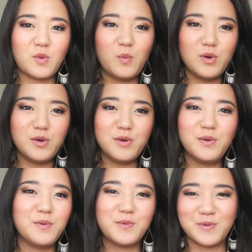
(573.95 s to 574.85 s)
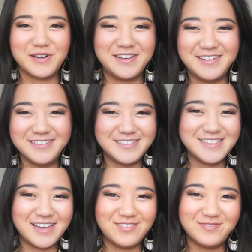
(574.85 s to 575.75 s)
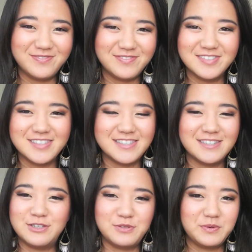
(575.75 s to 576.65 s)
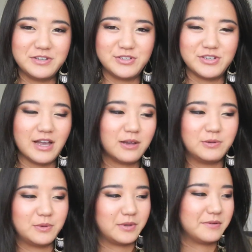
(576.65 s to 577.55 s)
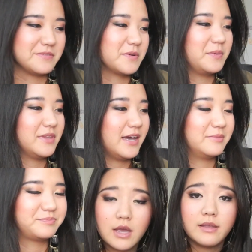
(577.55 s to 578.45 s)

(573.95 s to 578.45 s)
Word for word: woohoo type situation. I don't know where I was going with that.